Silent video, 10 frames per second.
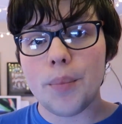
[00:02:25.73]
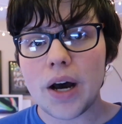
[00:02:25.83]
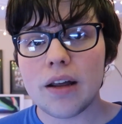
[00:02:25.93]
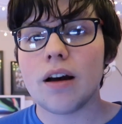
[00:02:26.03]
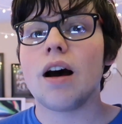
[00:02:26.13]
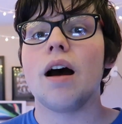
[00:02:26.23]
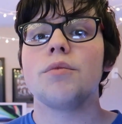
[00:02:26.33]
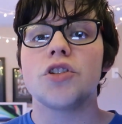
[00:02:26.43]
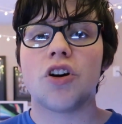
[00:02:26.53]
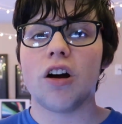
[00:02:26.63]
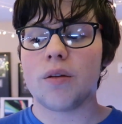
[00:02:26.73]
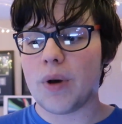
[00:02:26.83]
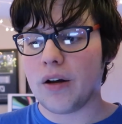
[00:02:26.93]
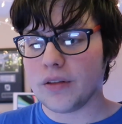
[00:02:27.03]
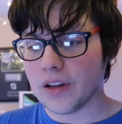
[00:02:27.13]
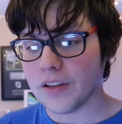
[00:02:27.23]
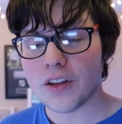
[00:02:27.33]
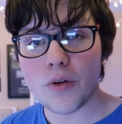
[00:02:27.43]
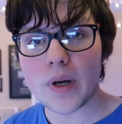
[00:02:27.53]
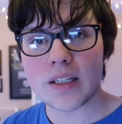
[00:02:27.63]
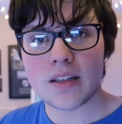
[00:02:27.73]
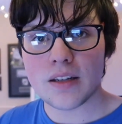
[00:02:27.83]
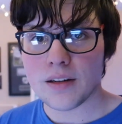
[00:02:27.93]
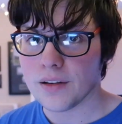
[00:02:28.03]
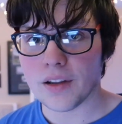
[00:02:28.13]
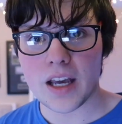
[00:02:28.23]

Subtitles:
but I'm just talking about the newest and